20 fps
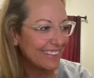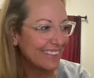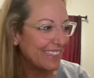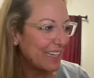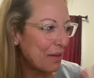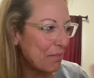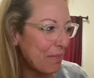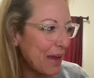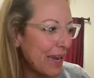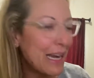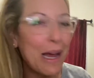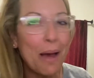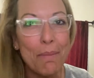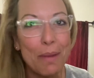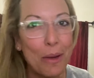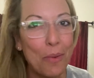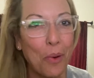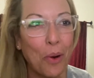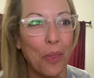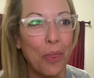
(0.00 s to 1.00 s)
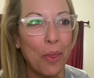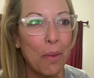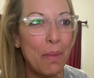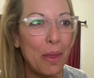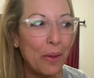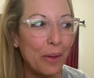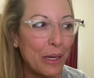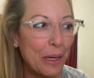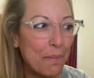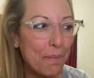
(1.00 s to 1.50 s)
It may not be worth $1
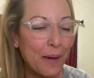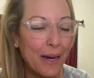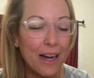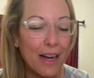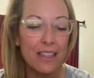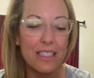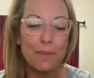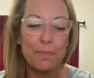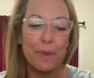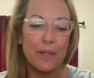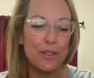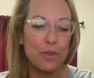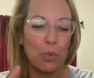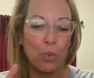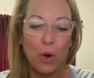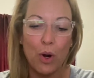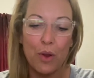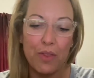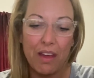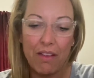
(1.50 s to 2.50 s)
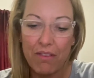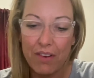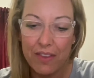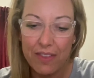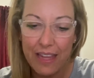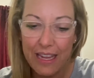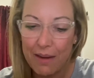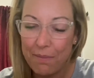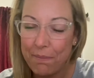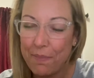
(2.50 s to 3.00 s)
million, but it's worth
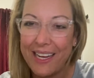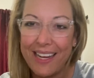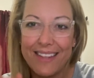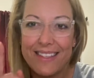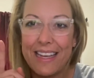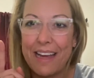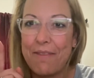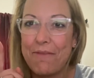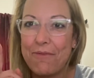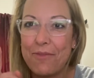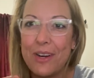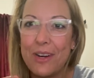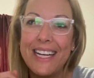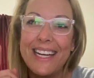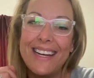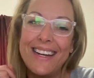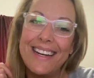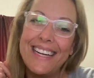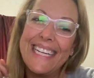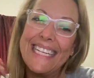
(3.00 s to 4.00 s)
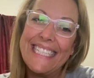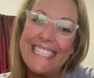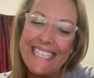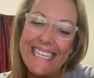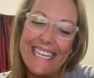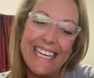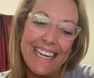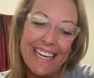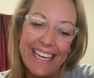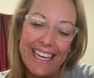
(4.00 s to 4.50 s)
everything because I freaking
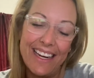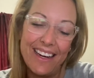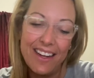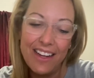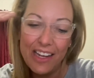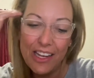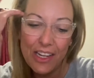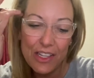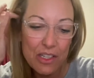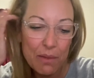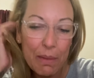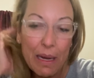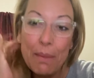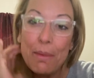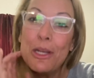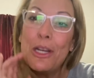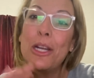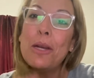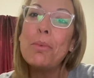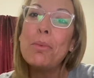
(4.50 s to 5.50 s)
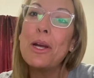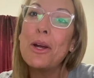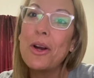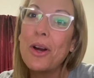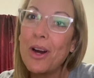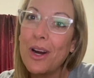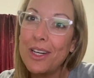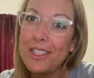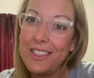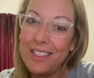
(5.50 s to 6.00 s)
did it. So maybe you need to be
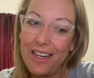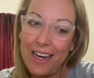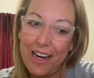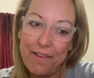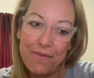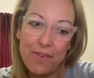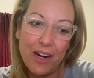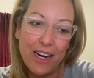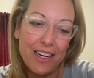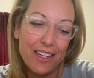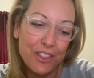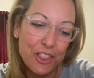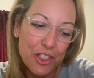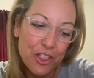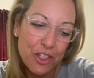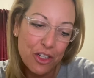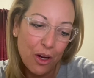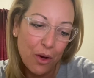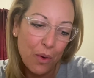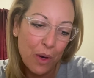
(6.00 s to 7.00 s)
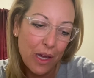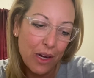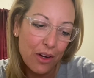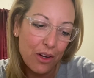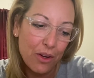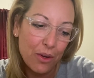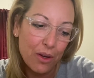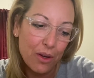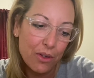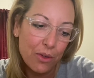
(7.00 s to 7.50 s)
encouraged today, friend. Just go ahead and
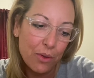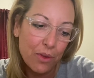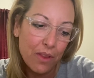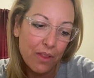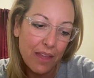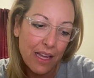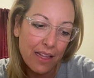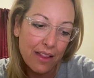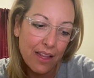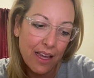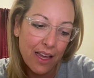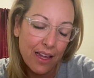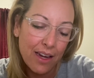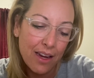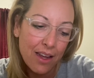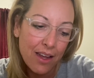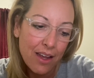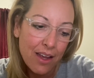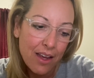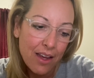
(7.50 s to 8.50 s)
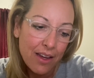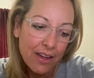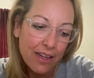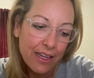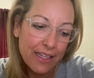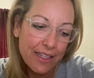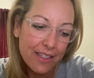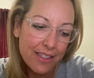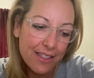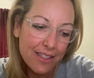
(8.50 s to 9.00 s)
do it. Do the thing that
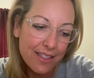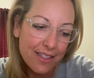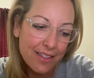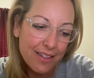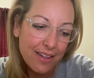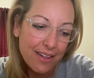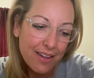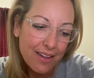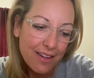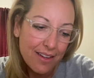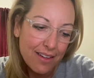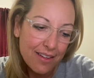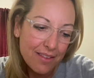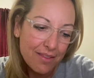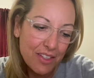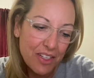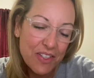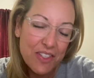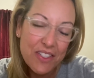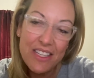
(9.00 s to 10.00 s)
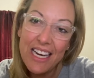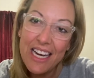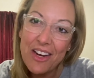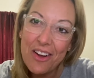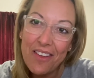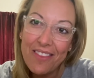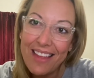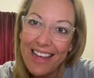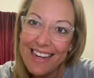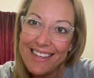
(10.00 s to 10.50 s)
is just sitting
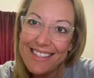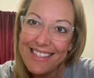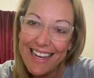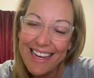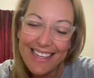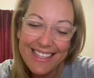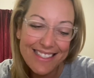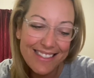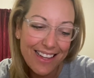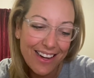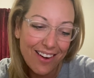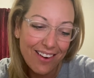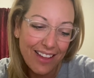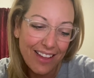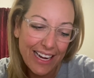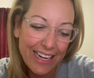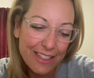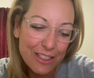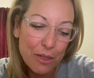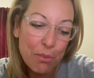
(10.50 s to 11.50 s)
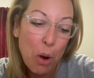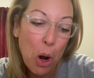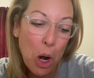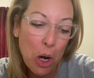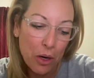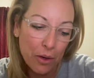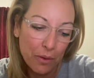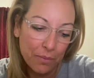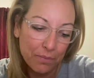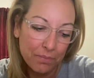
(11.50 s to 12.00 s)
on that desk that you're like,
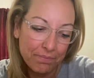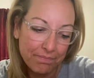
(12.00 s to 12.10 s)
tomorrow.